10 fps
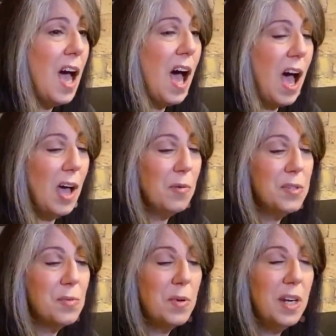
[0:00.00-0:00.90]
I
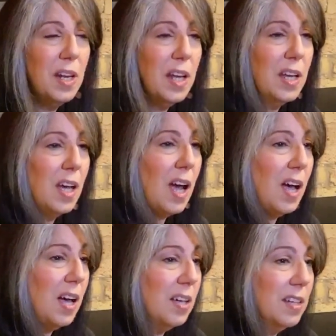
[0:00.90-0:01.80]
was reading.
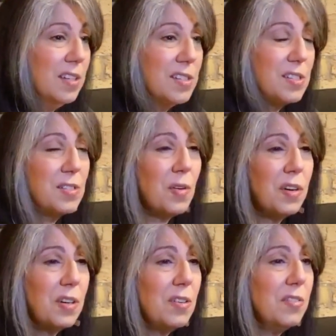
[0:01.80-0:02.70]
Uh,
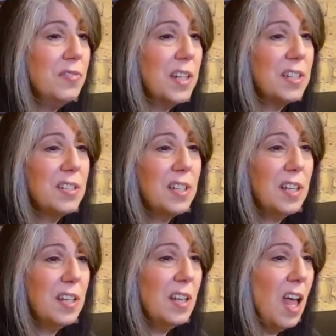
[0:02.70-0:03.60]
historical
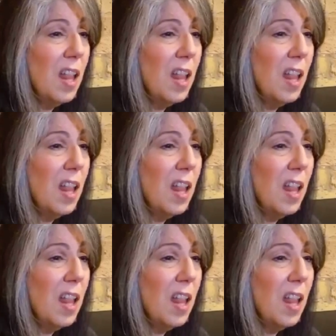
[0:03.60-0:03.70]
fiction,